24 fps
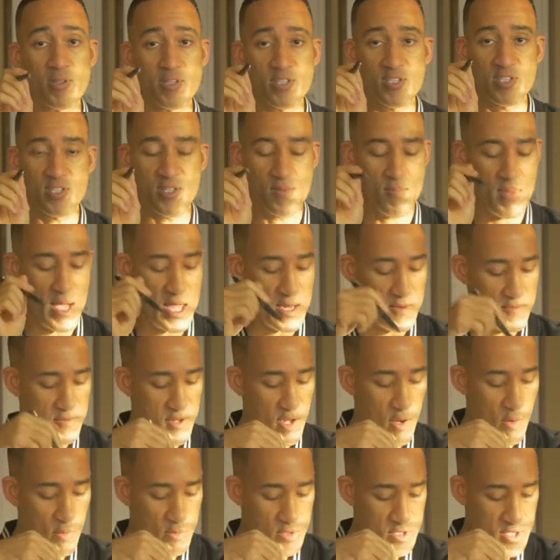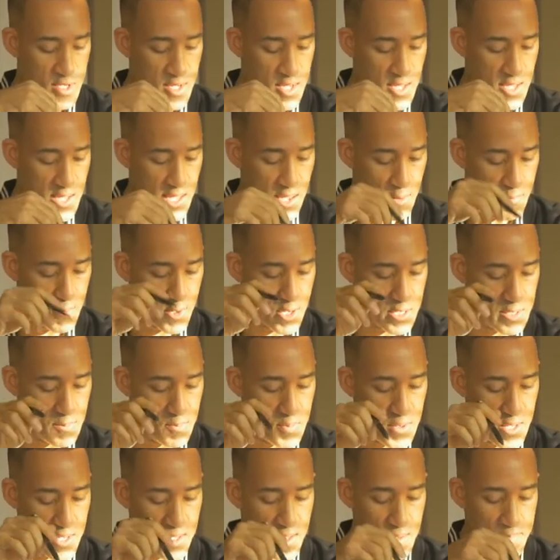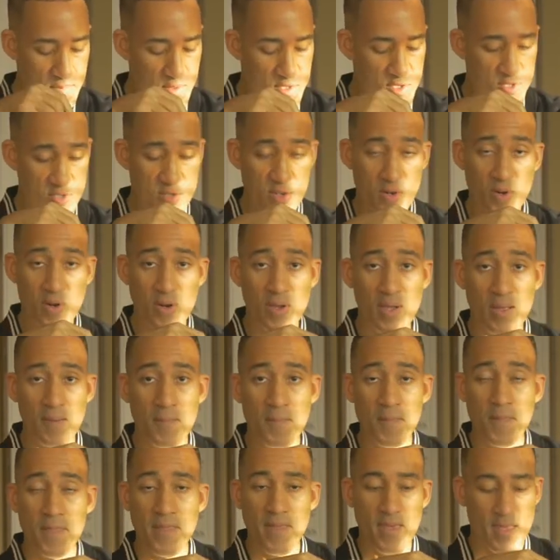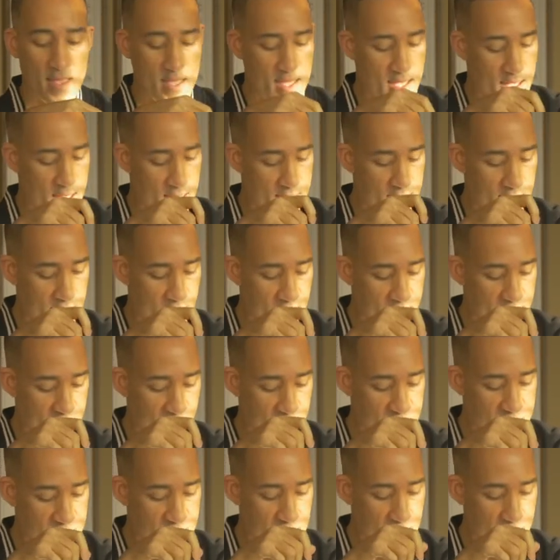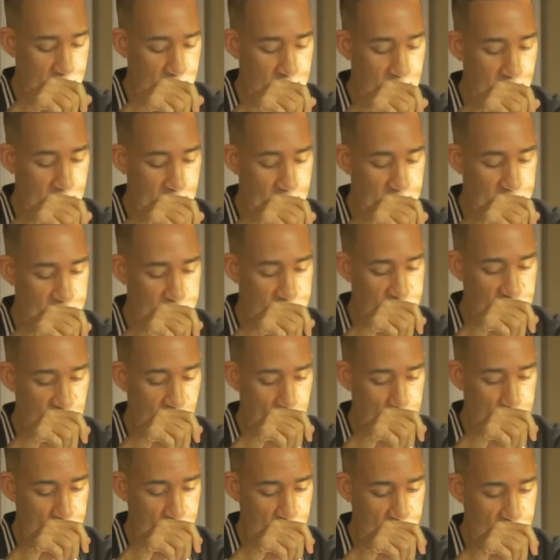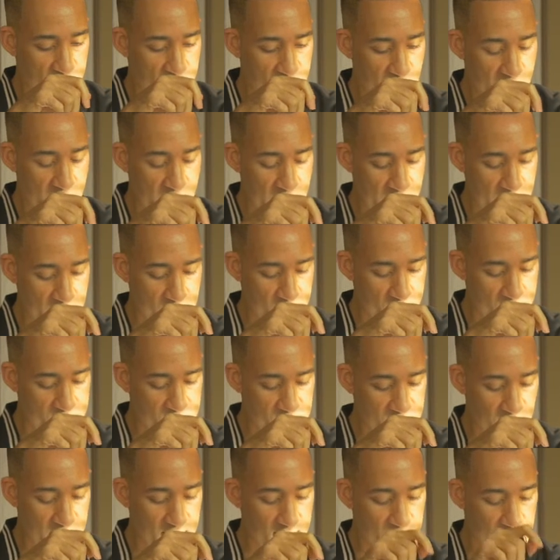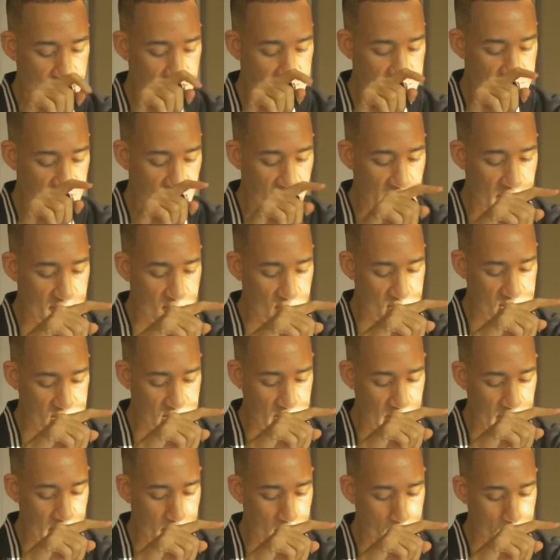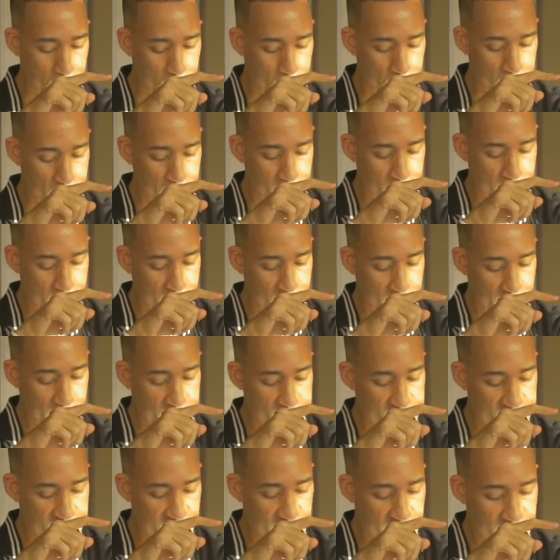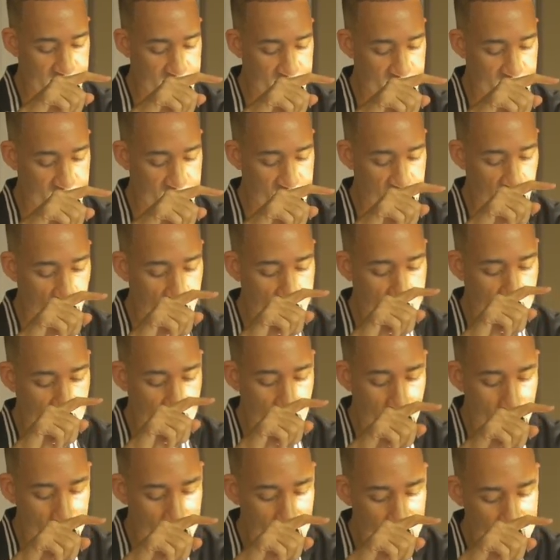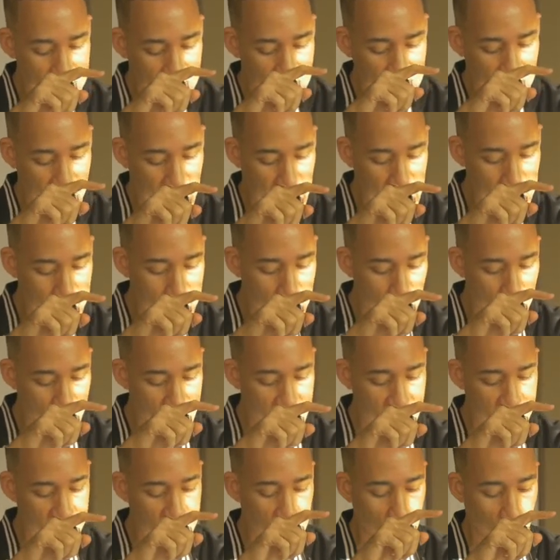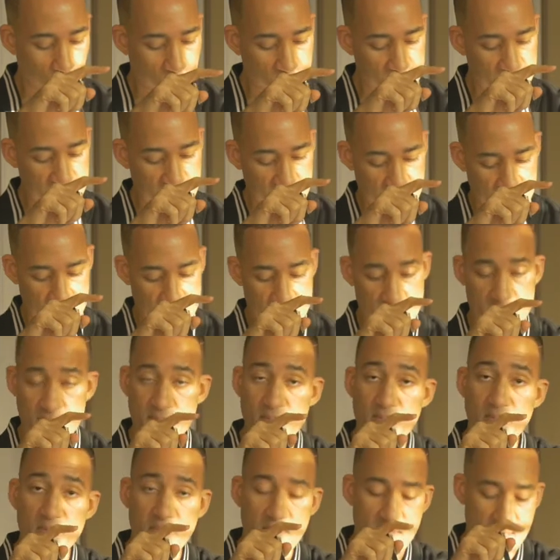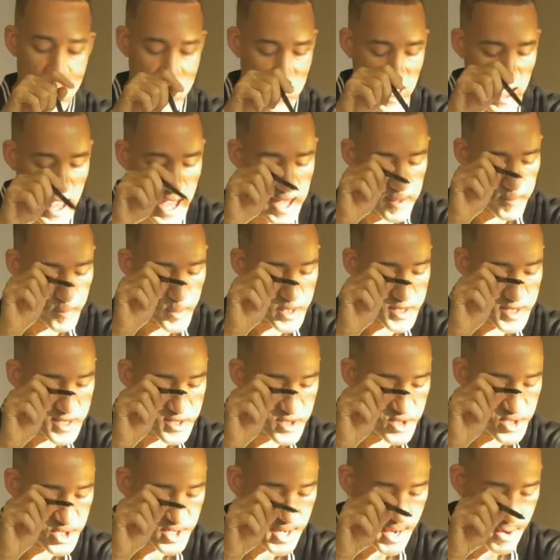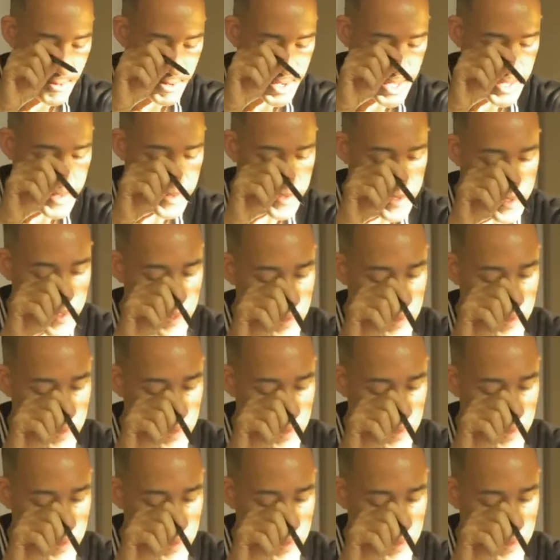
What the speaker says: This is a man of note. And we're going to pick up the story in verse number 9 of chapter 5, 2 Kings 5, once again. It says, so Naaman came with his horses and with his chariot